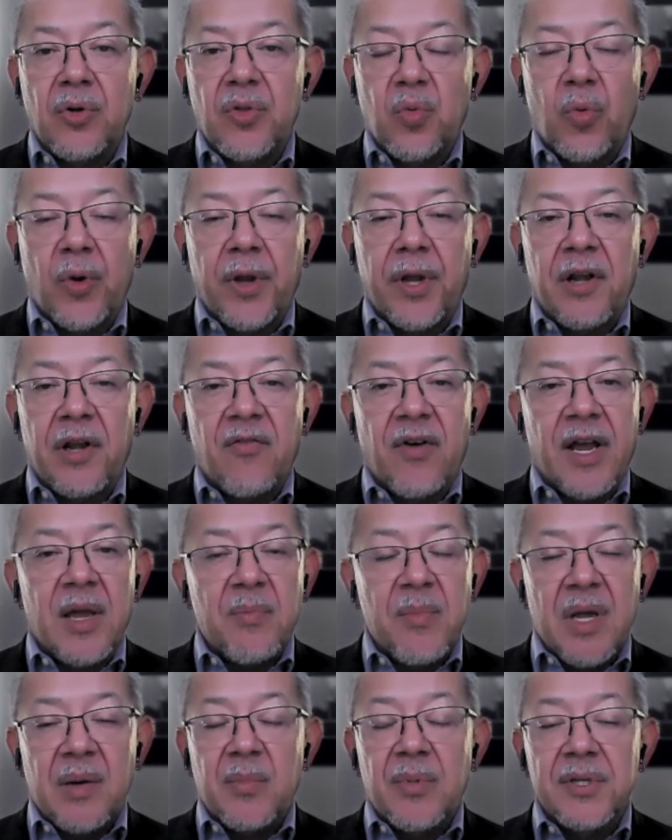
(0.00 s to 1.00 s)
we invite
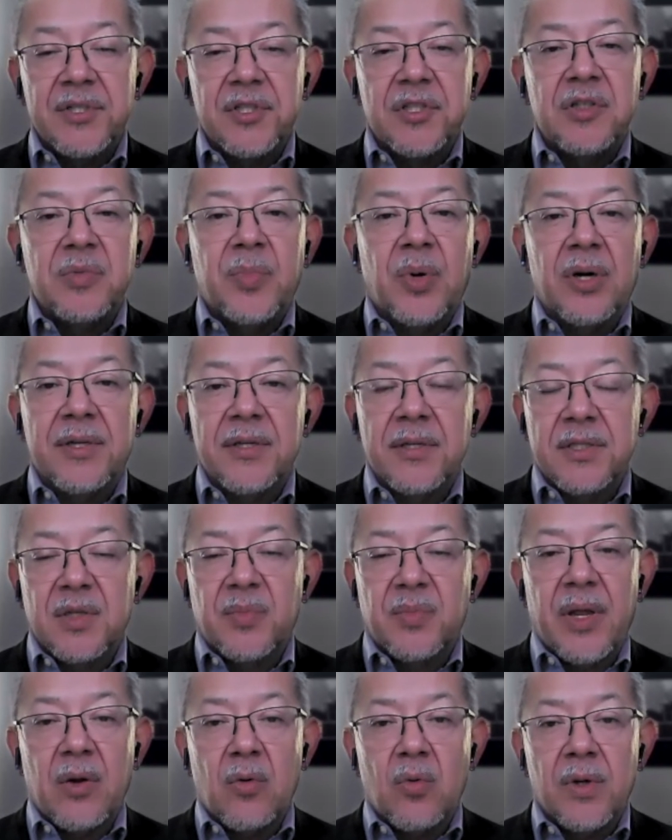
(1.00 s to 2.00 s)
members to
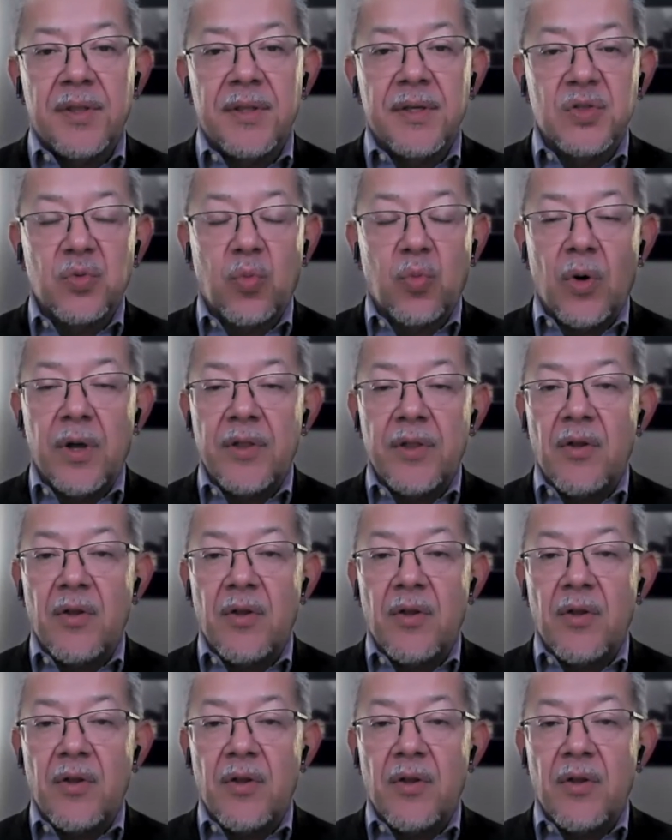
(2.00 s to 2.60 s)
participate with us, whether